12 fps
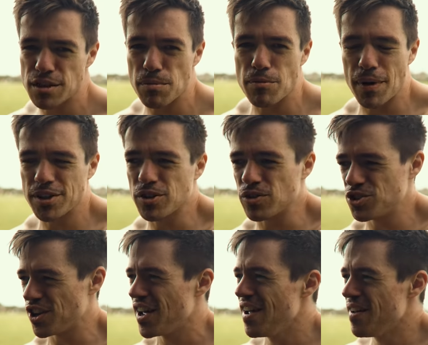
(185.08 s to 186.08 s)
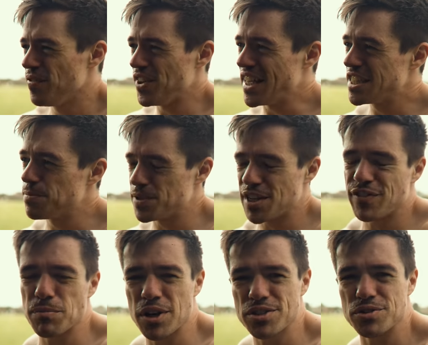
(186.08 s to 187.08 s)
the number of mitochondria in specific
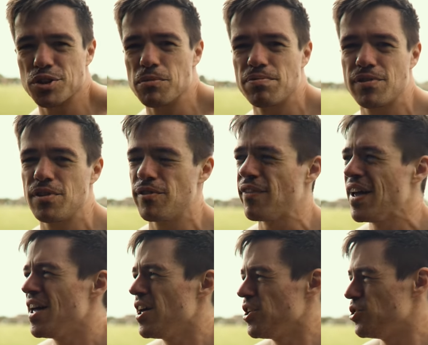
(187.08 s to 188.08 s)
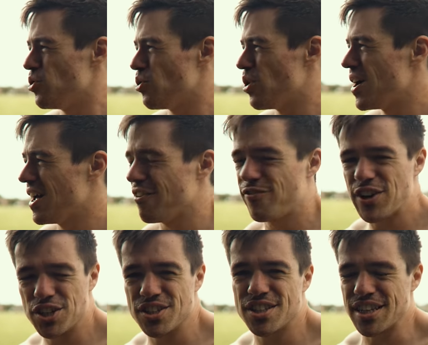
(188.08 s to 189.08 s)
muscles, you improve your
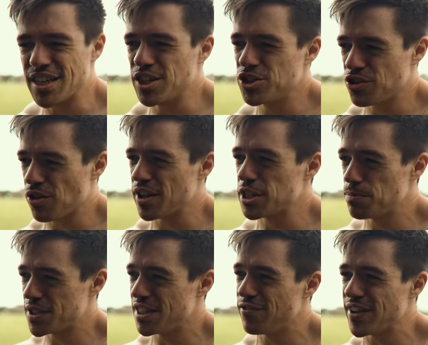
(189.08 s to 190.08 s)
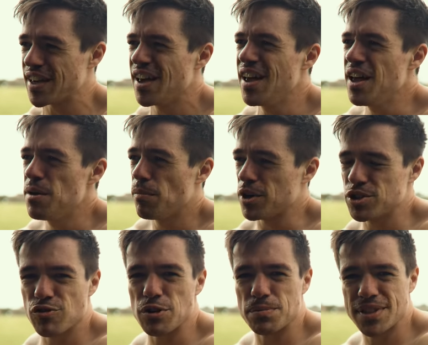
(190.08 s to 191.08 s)
efficiency controlling specific muscle
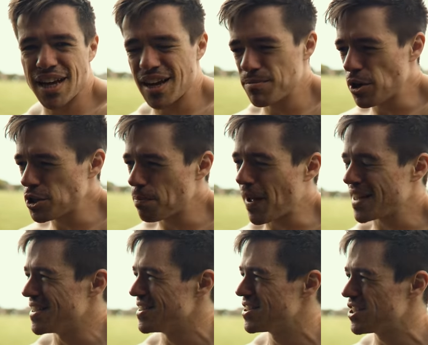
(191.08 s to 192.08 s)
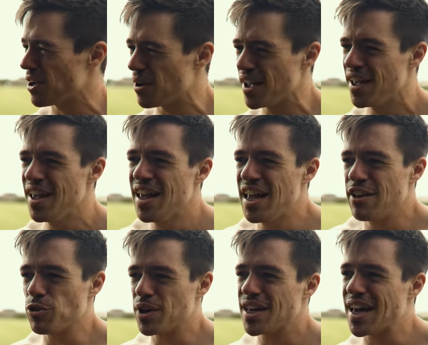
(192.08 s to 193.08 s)
groups and motor patterns. So if
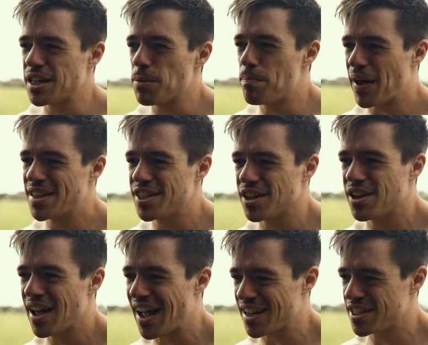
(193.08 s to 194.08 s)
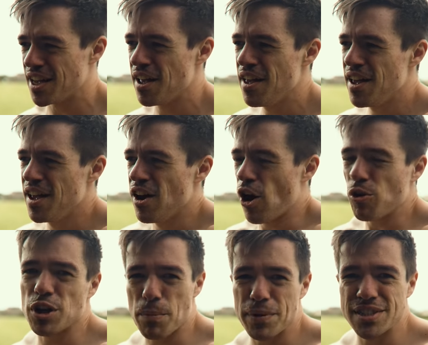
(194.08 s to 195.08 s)
you want to get better at
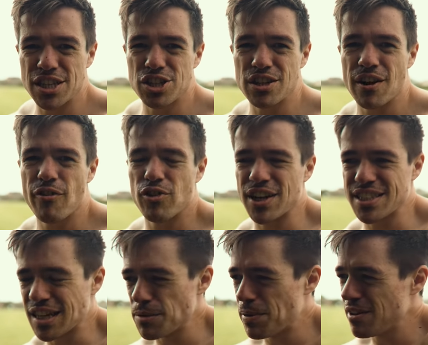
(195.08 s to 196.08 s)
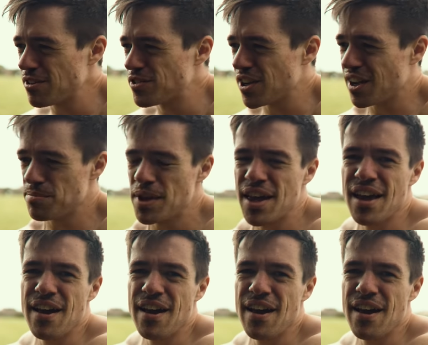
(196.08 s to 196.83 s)
holding a position for an extended period of time,